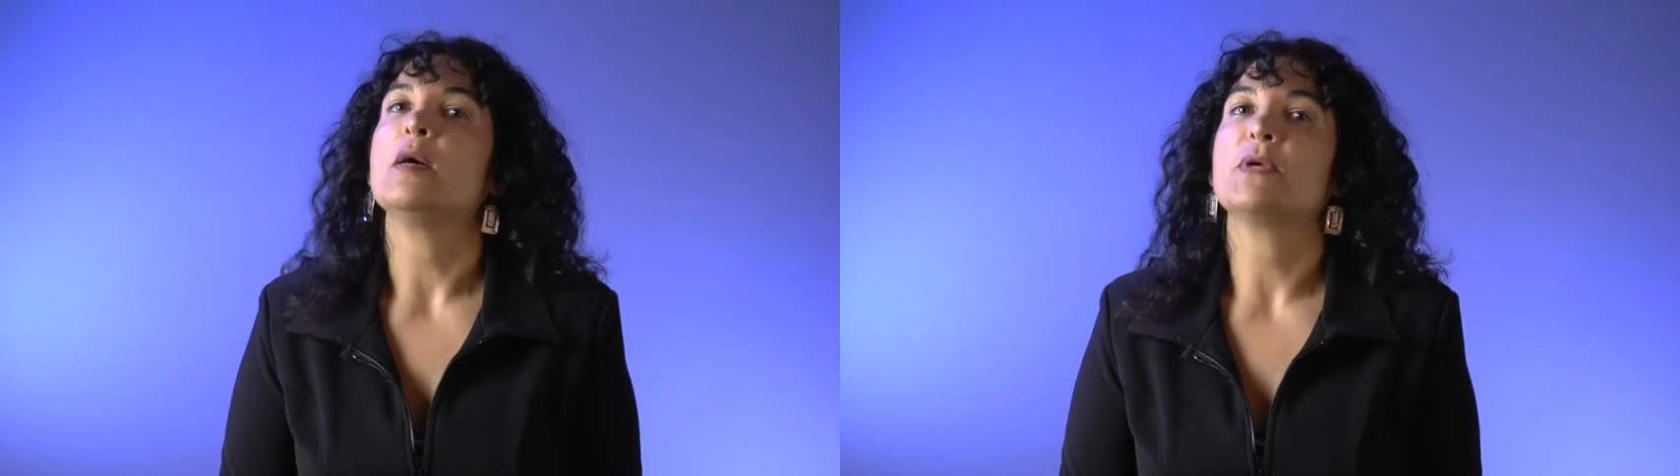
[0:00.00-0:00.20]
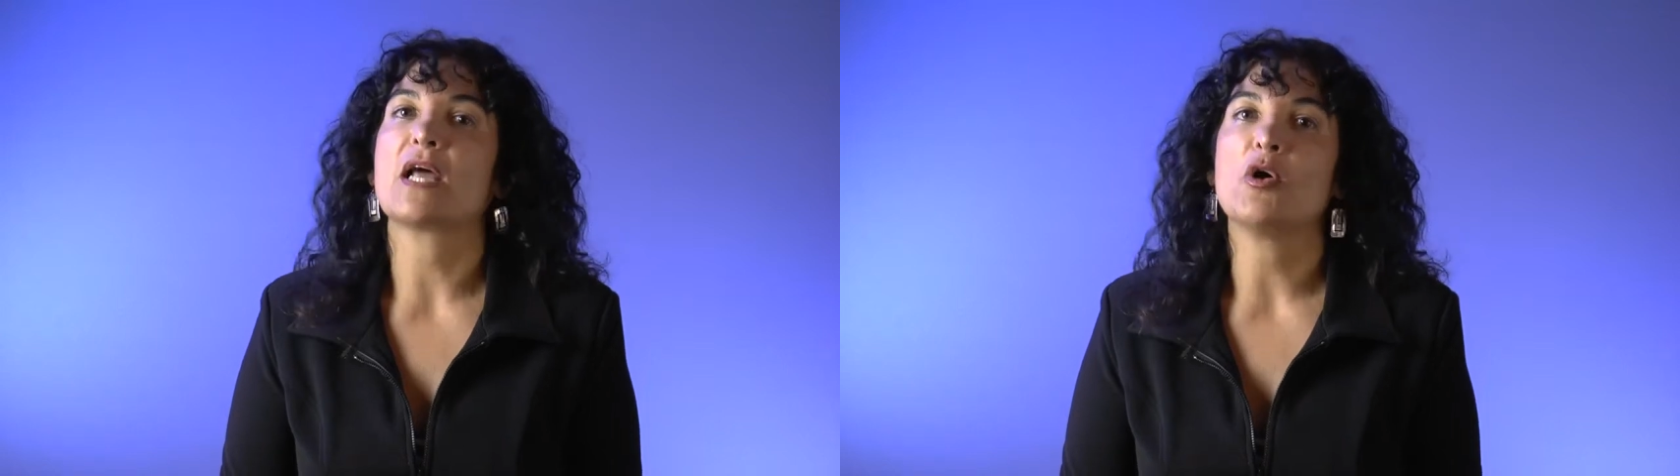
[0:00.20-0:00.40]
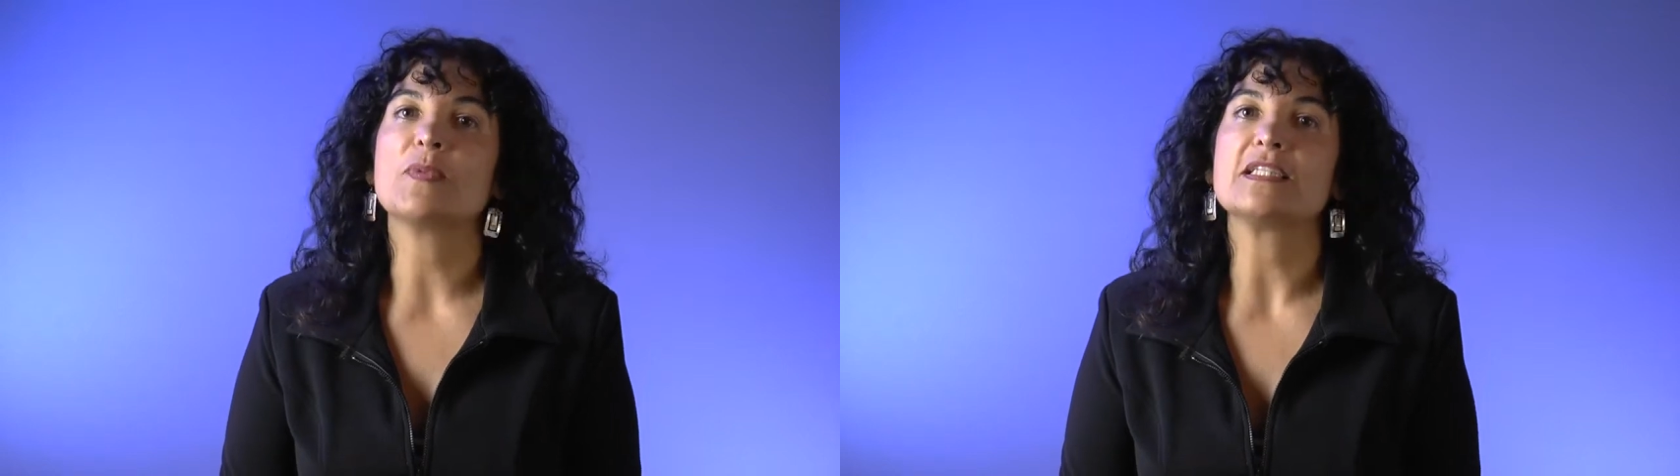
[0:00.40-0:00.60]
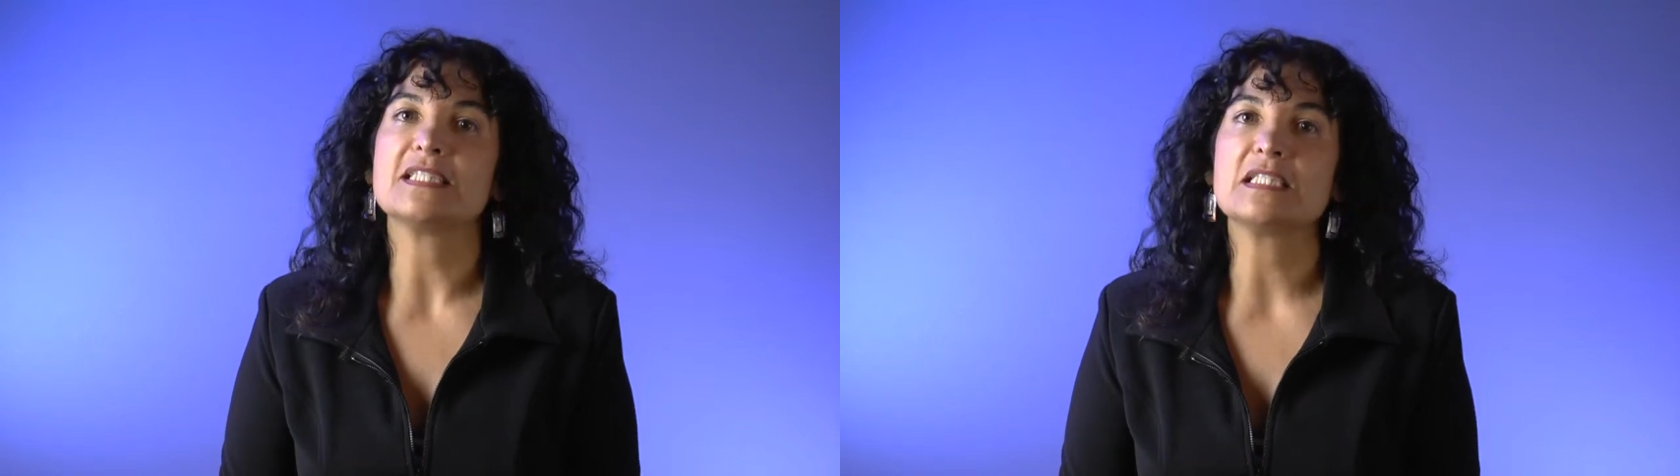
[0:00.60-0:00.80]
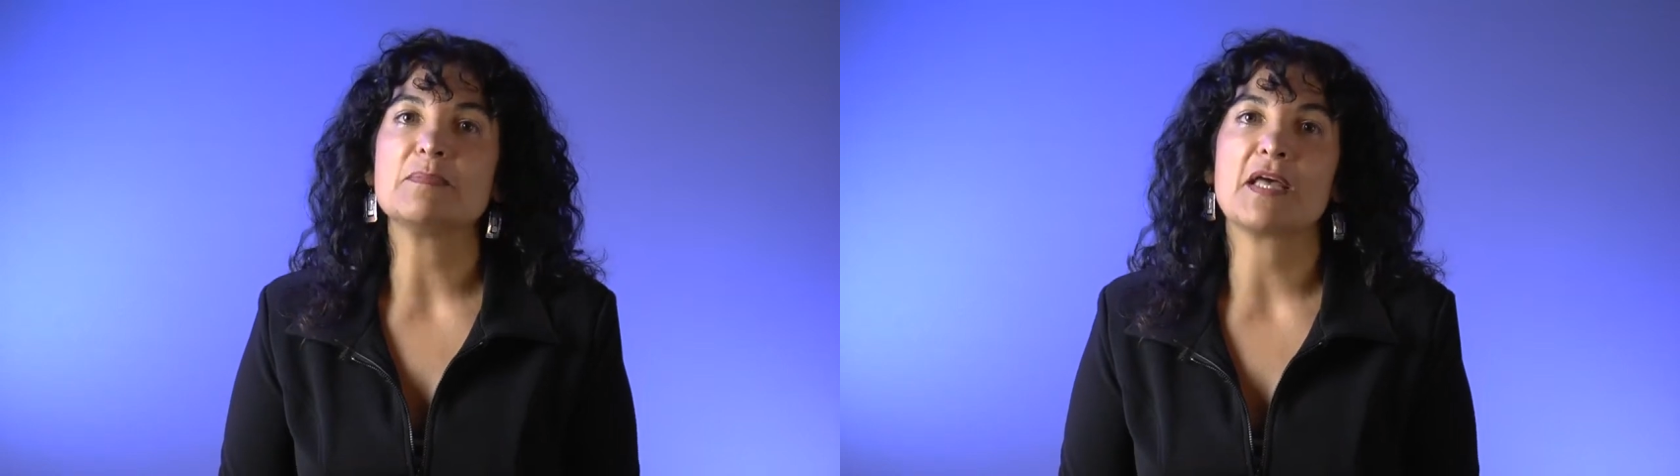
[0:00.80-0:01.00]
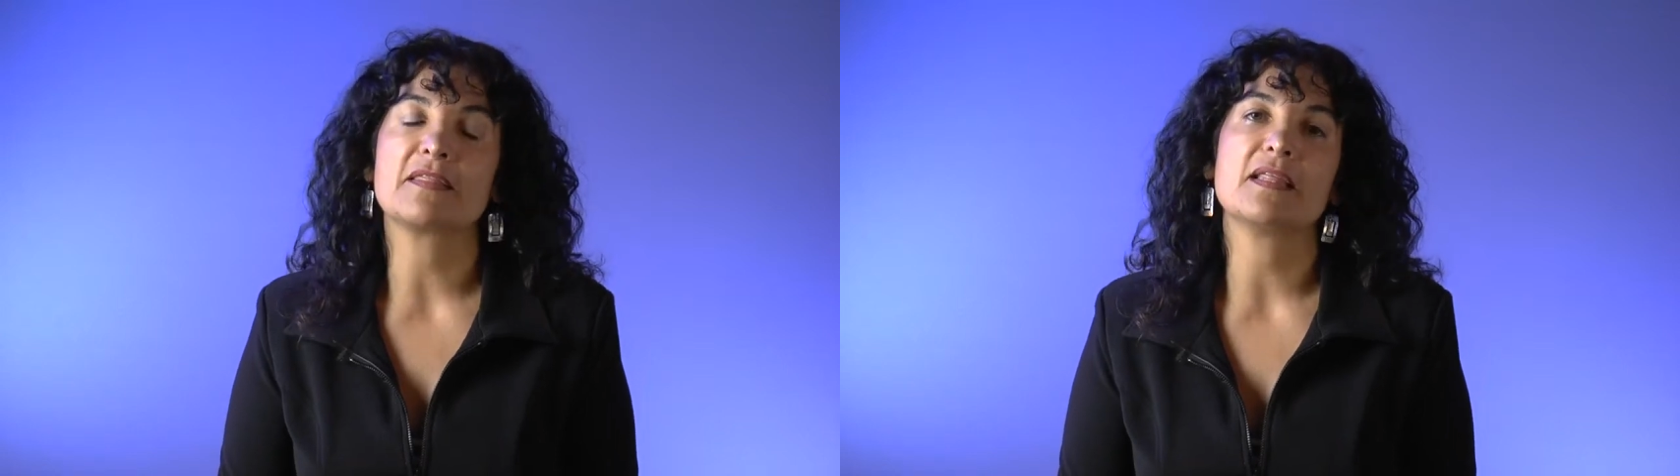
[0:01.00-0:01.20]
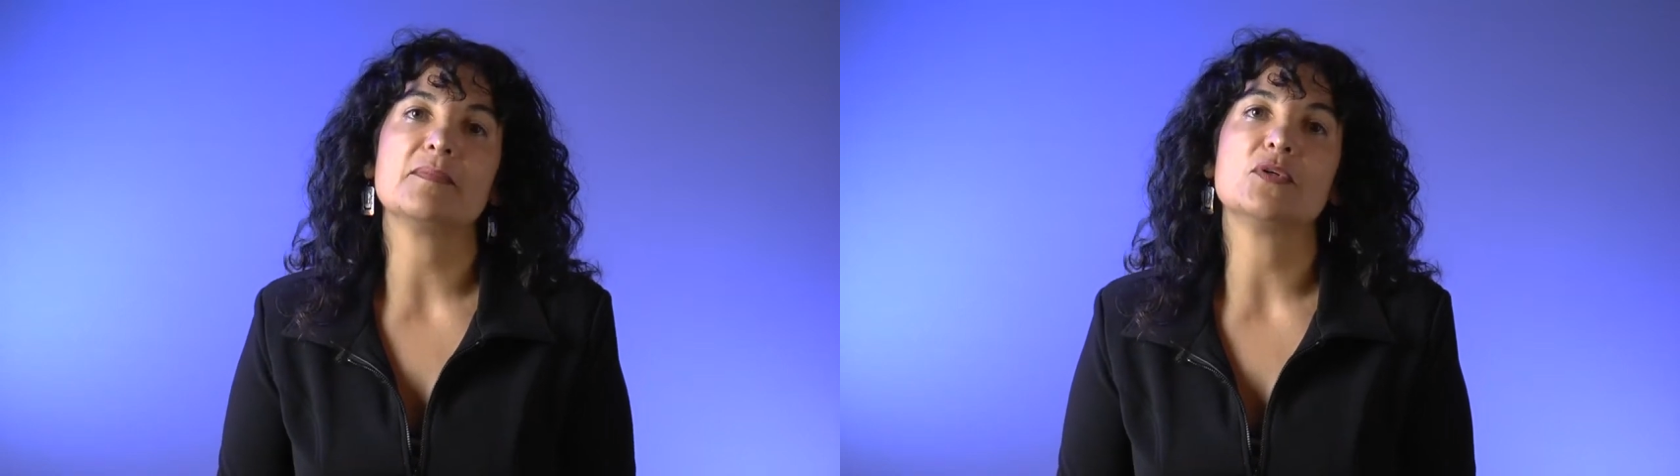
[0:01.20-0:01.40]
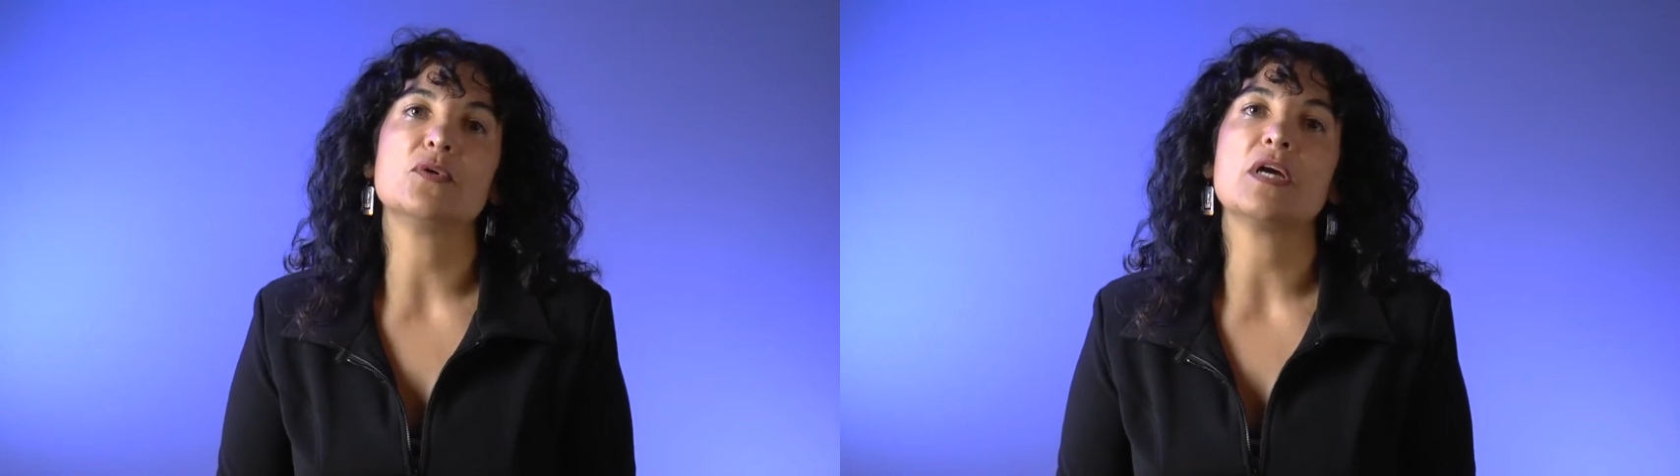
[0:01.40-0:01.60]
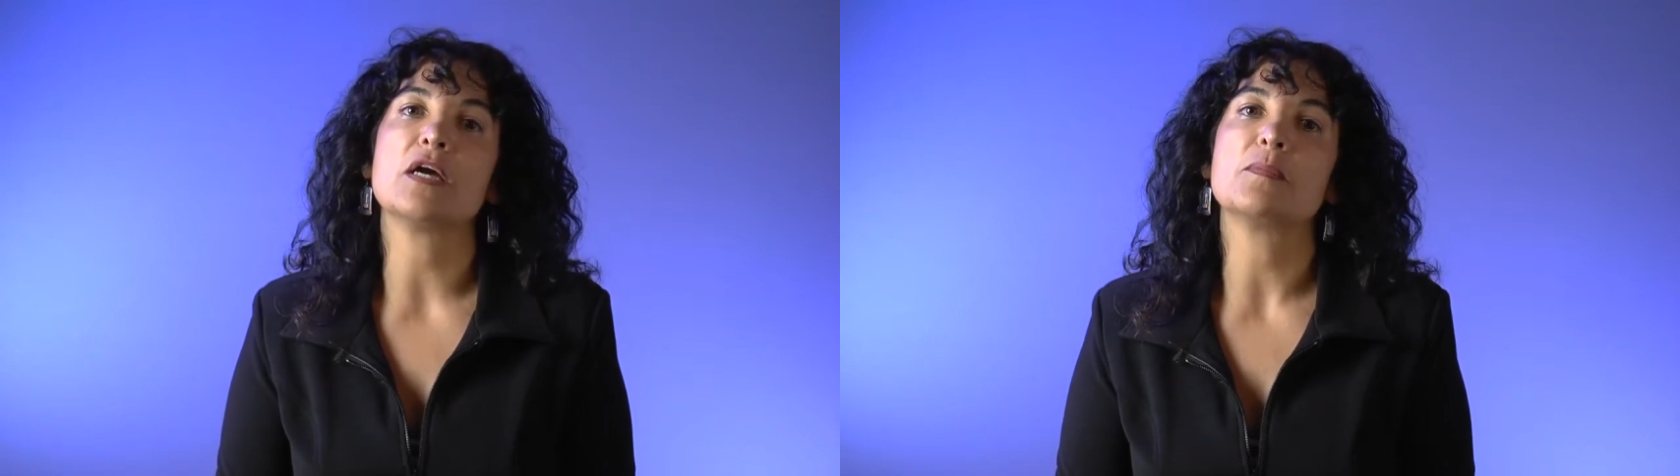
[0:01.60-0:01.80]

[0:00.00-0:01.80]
but I hope that this math demo